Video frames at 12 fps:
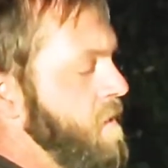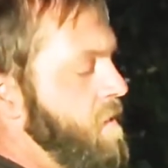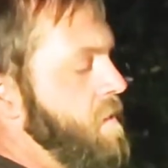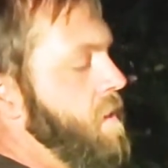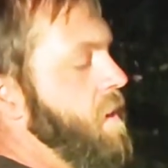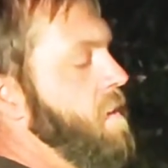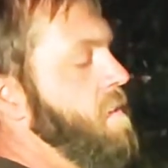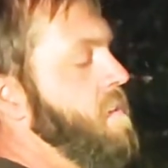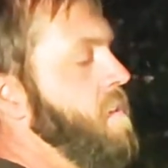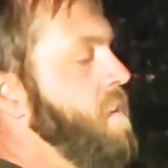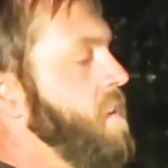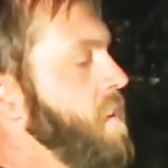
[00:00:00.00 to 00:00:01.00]
So
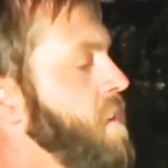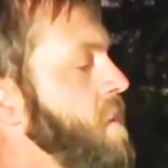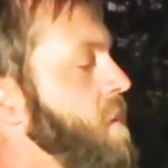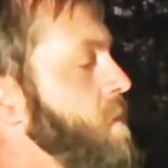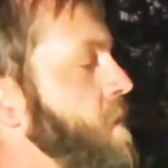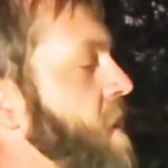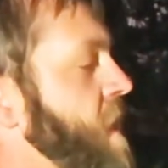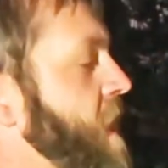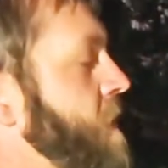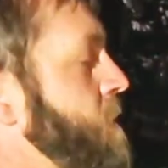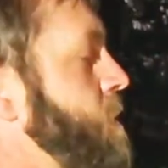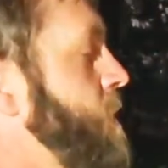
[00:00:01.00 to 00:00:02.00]
the way
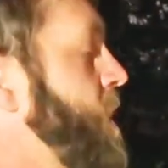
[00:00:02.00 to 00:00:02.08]
that